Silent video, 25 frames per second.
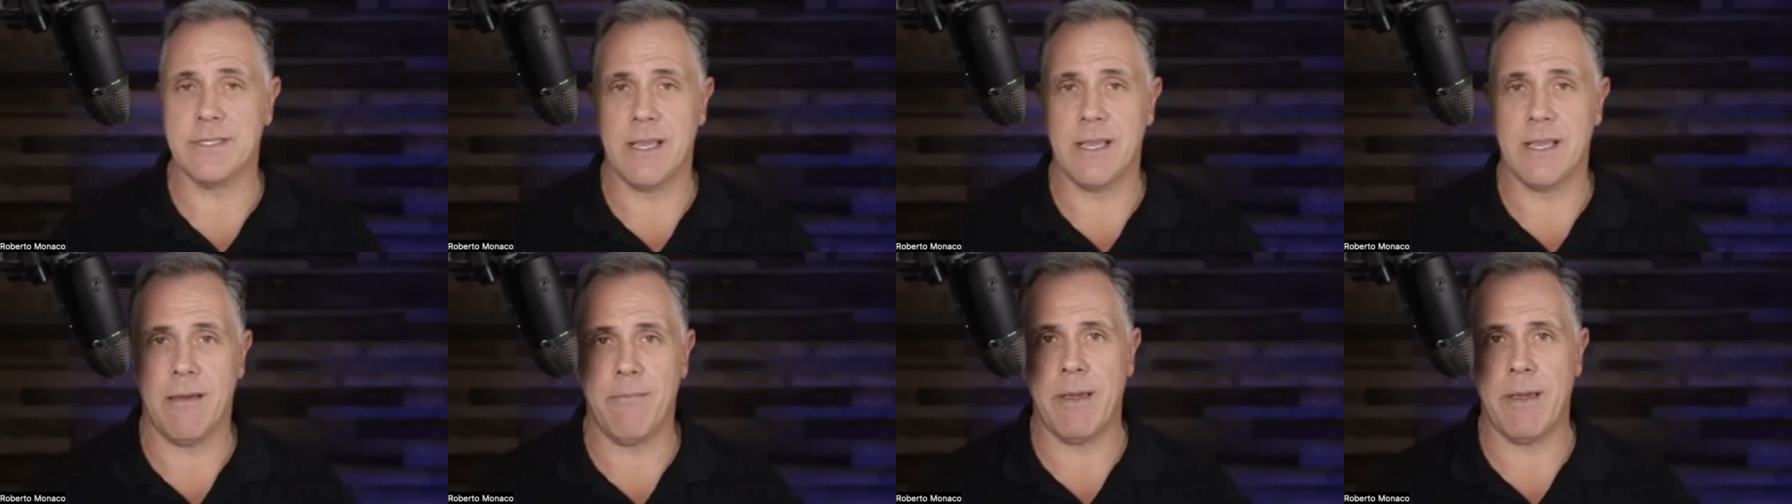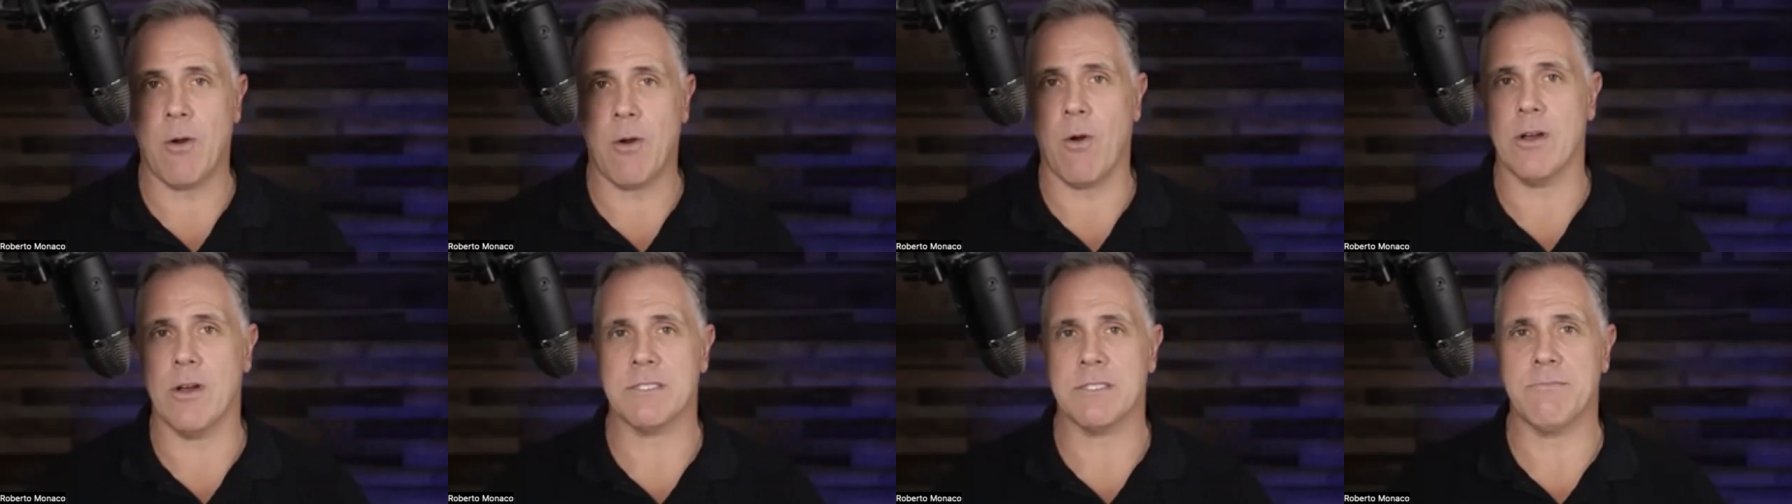and
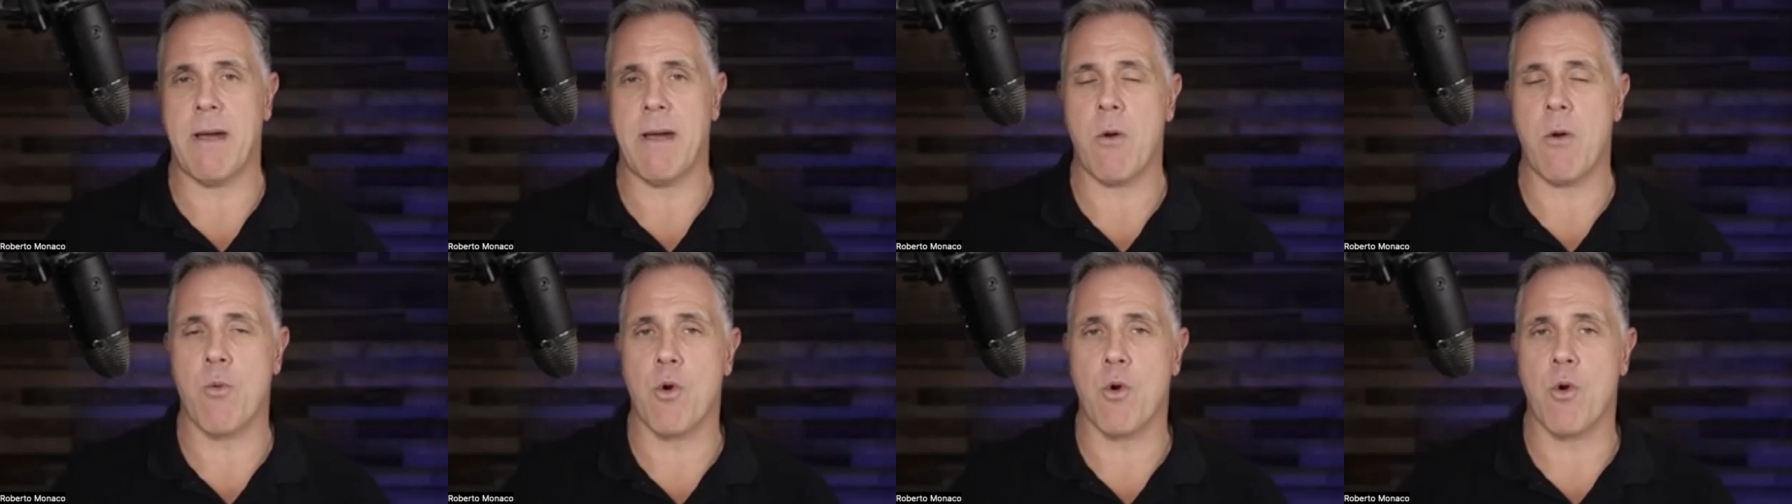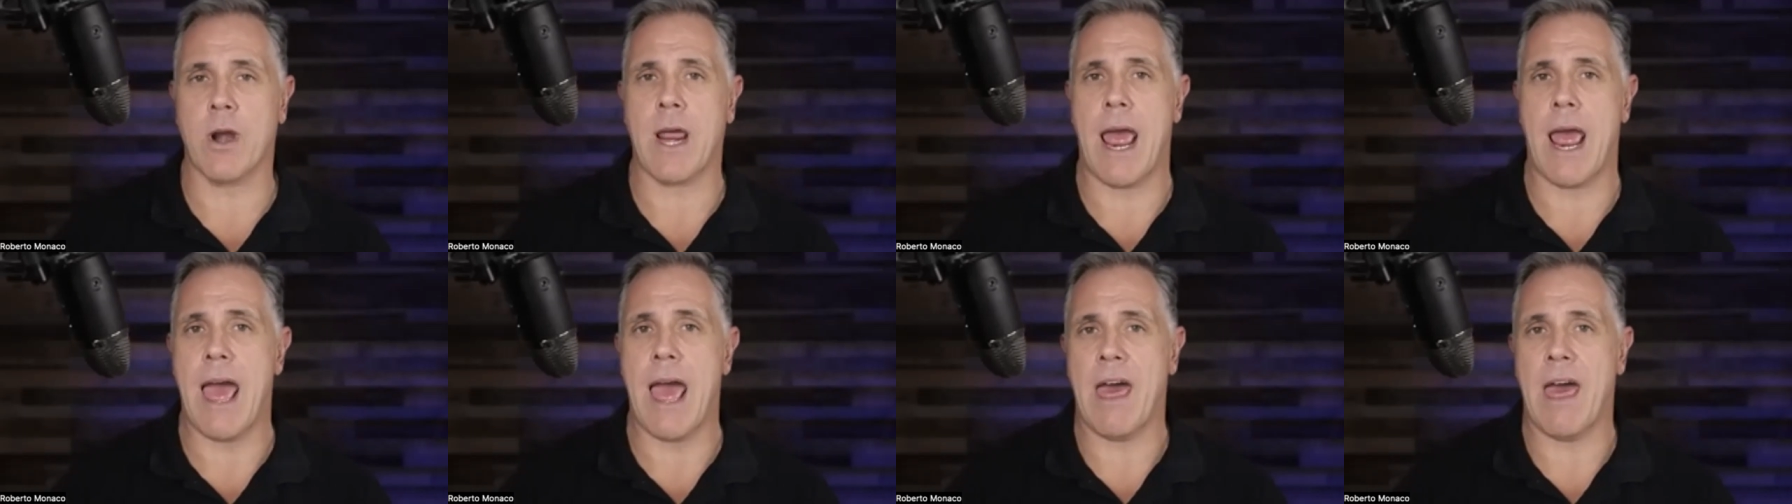because my
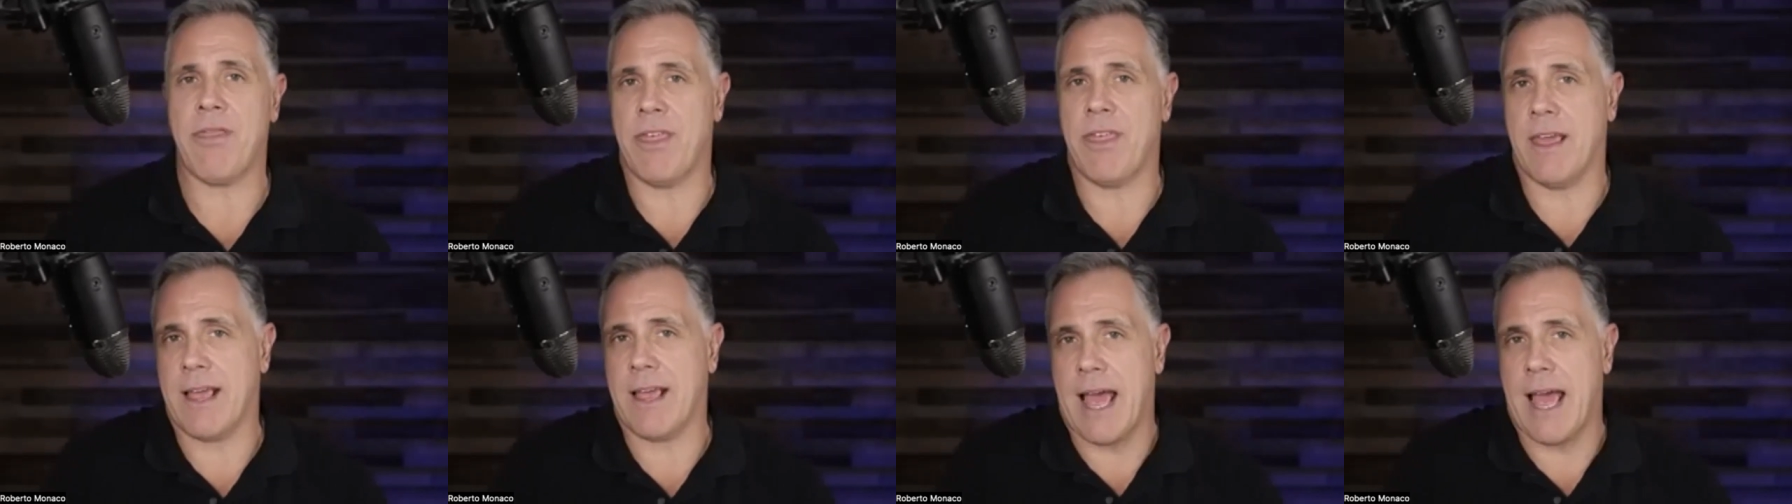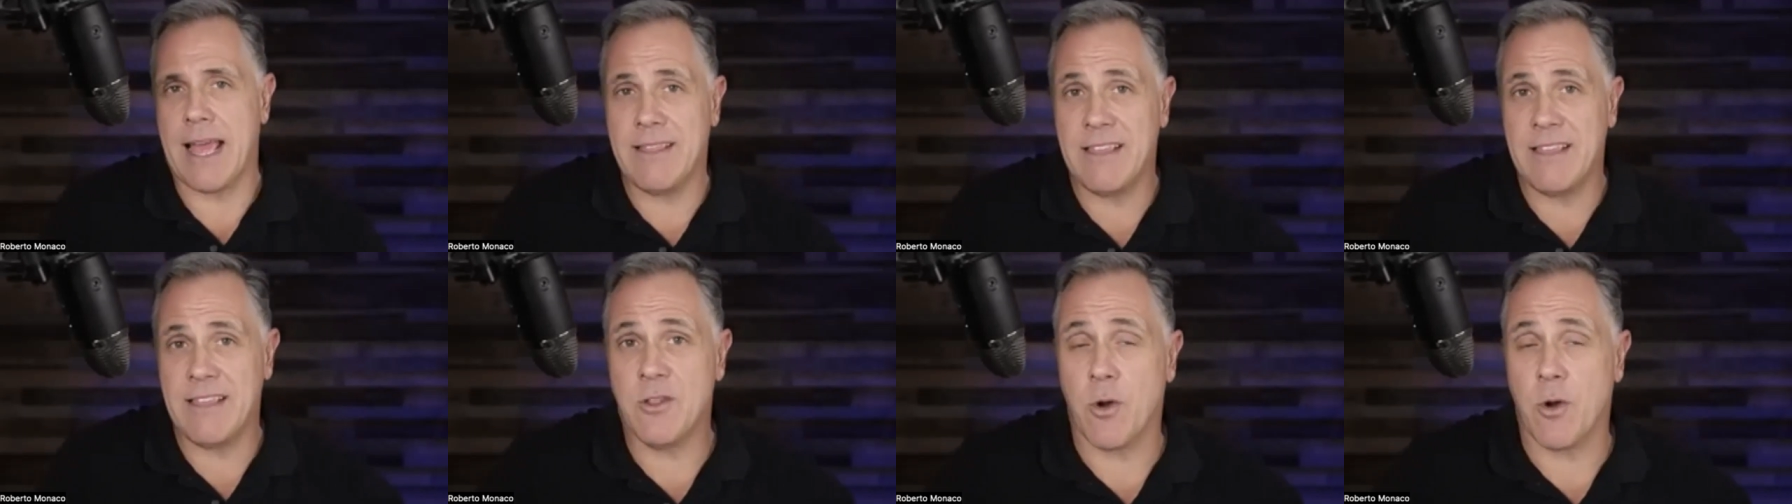work ethic i
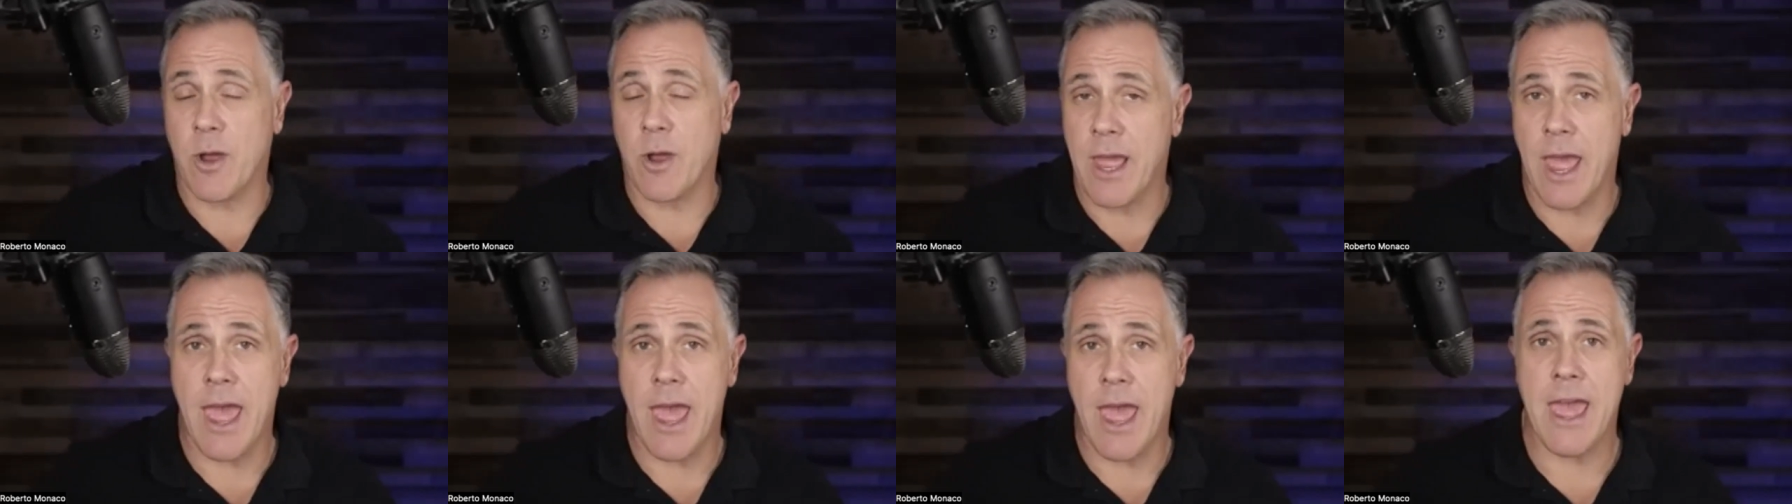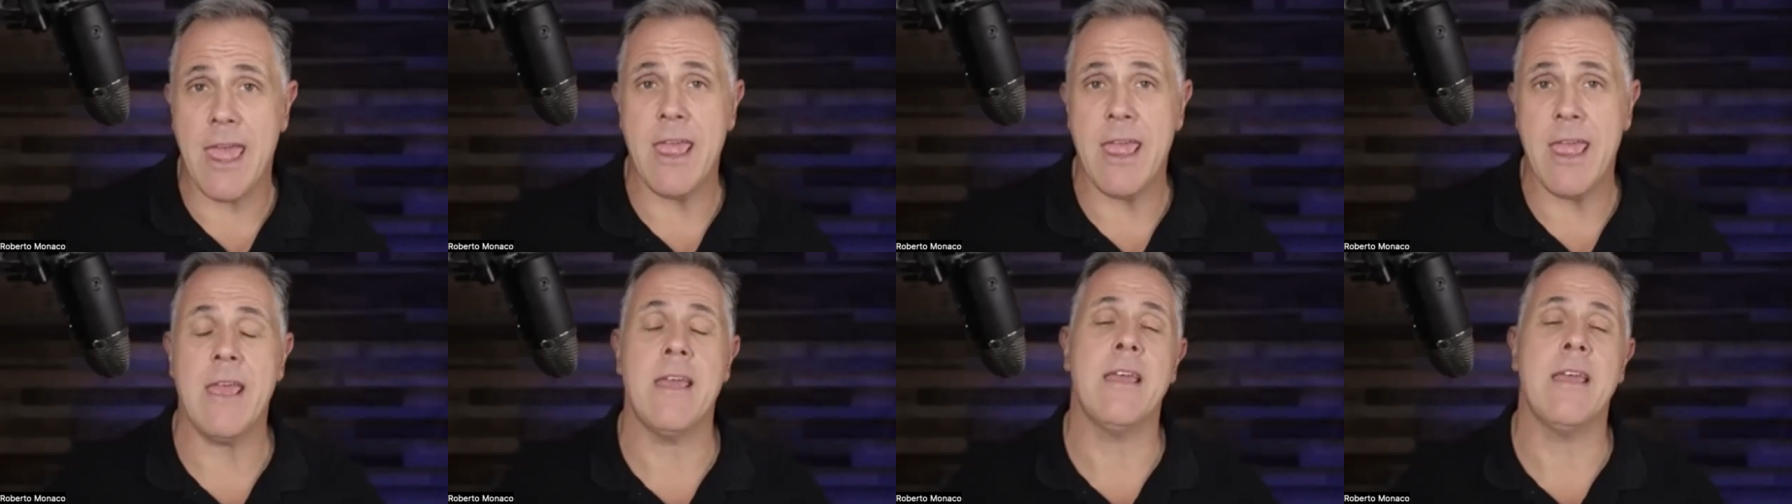did
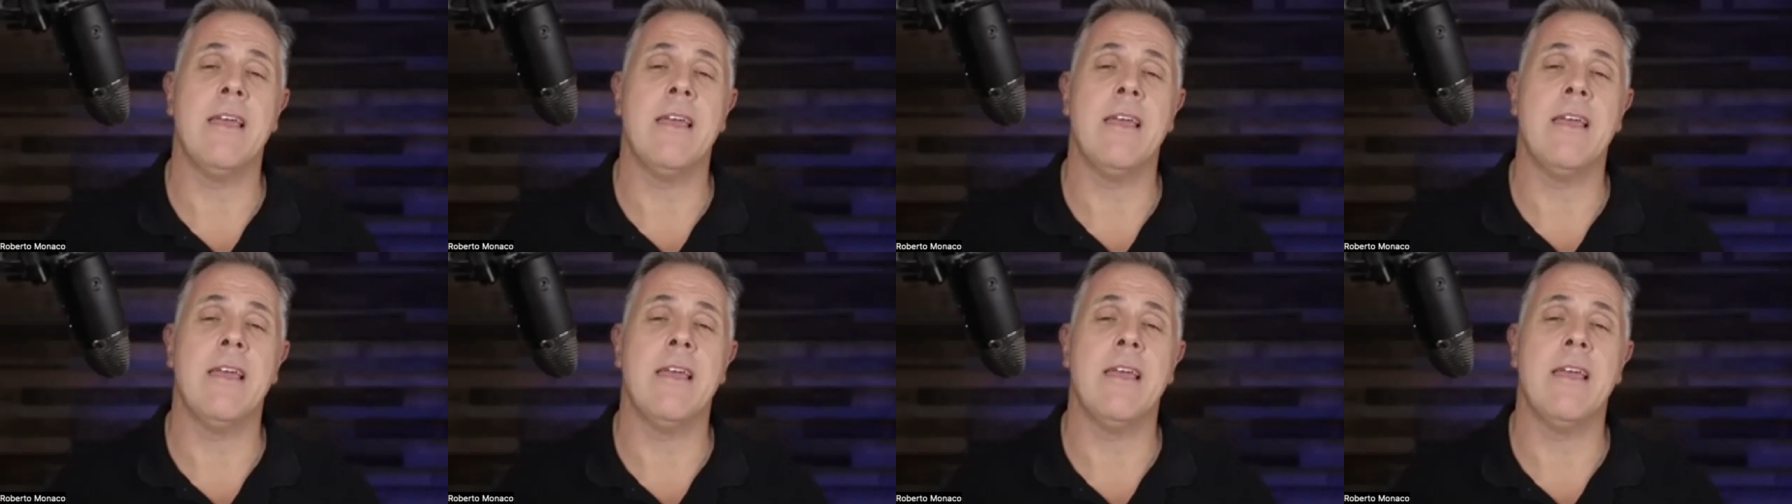okay